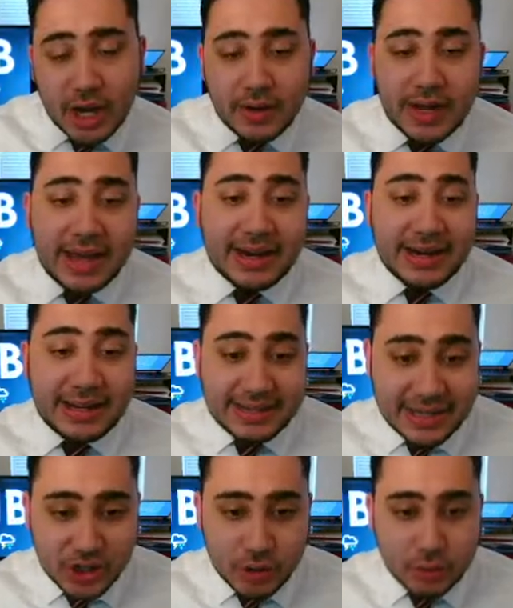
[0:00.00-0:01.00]
County and an
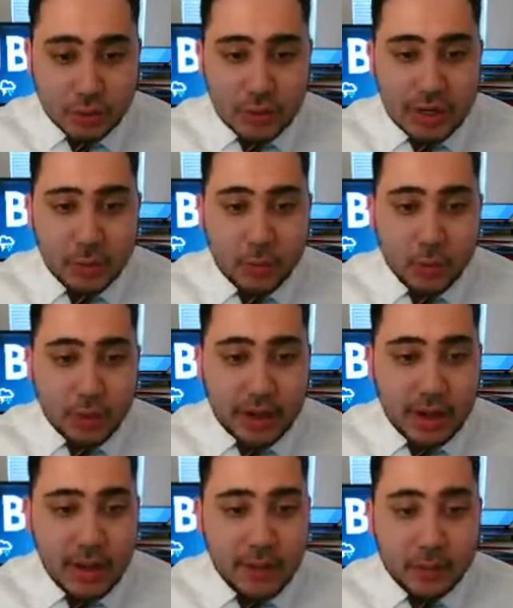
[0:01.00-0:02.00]
additional tornado
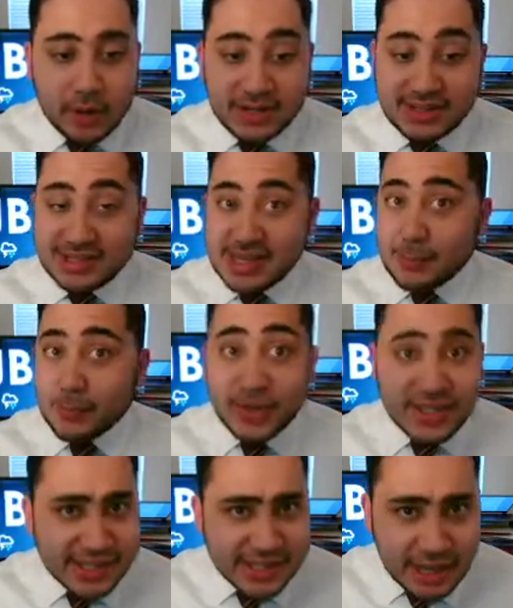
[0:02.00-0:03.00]
warning for a
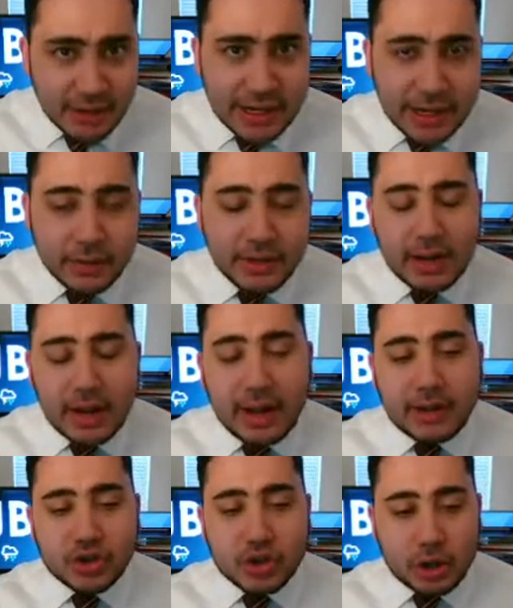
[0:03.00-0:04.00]
separate cell here in
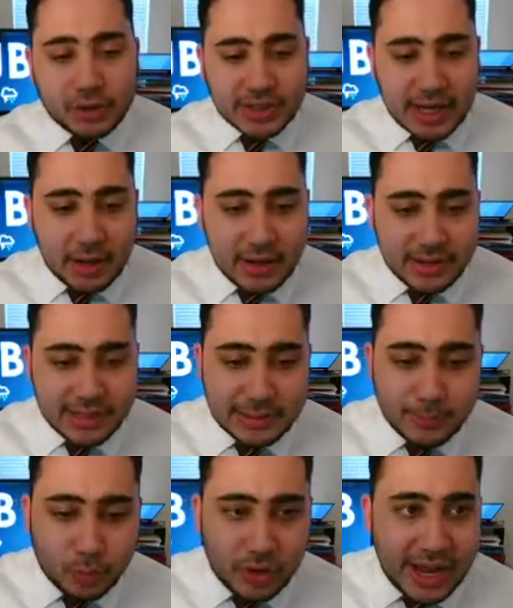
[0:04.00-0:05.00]
Charles County. This is
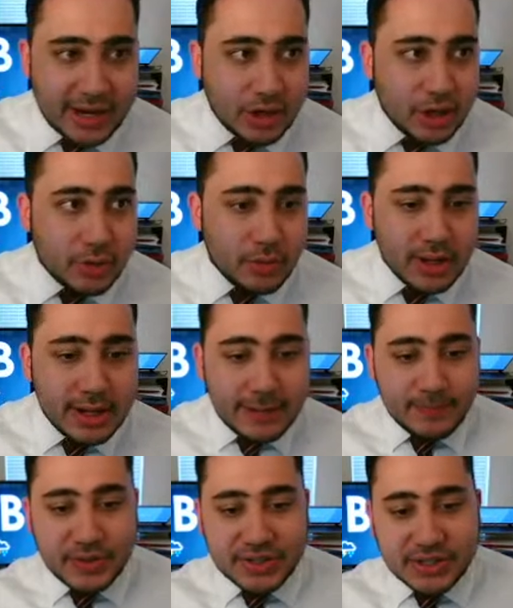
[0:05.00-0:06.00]
brand new.
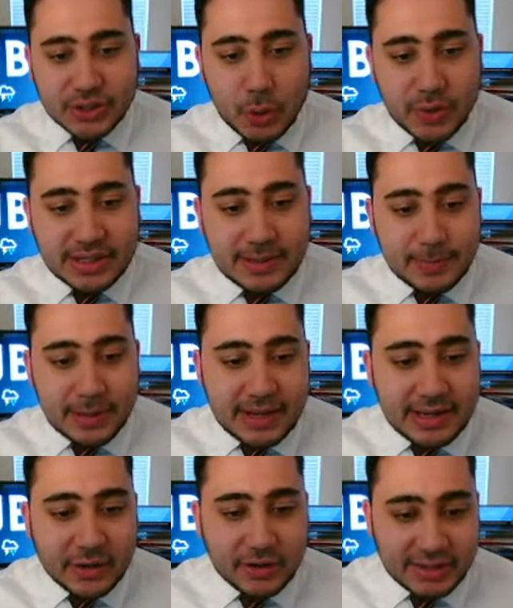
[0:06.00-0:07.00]
This is going to be
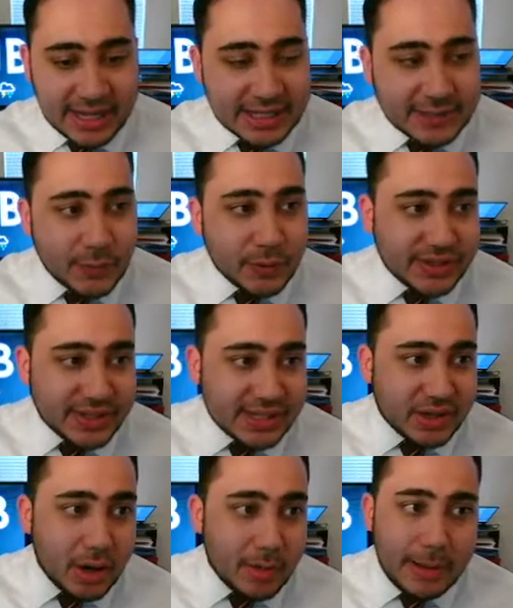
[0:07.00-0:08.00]
near Dennisville. This
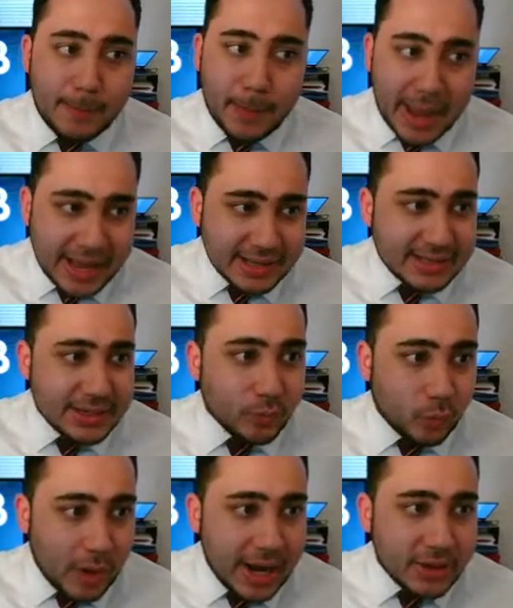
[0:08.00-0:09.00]
is going to be
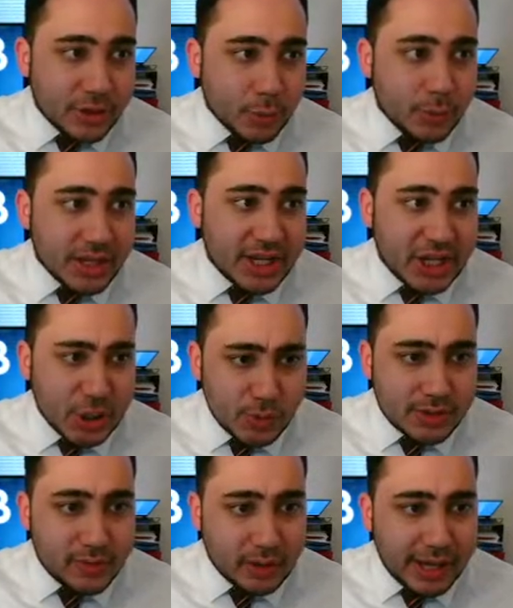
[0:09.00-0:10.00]
passing right through the
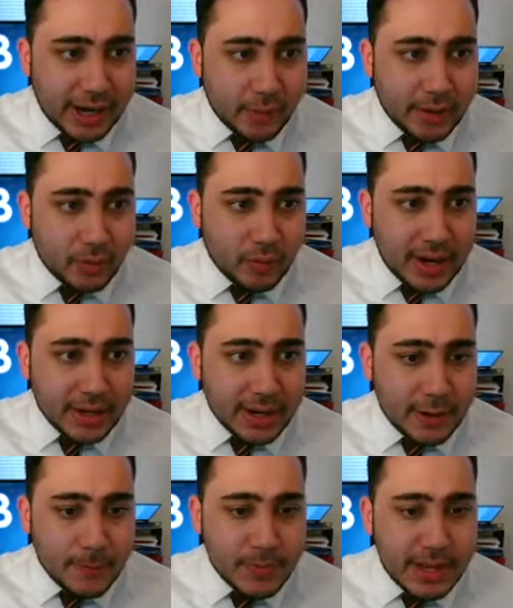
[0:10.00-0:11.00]
Hughesville area right
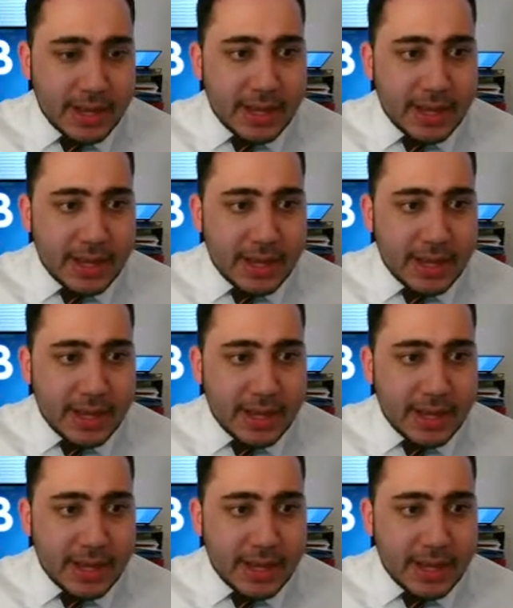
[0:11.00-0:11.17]
now.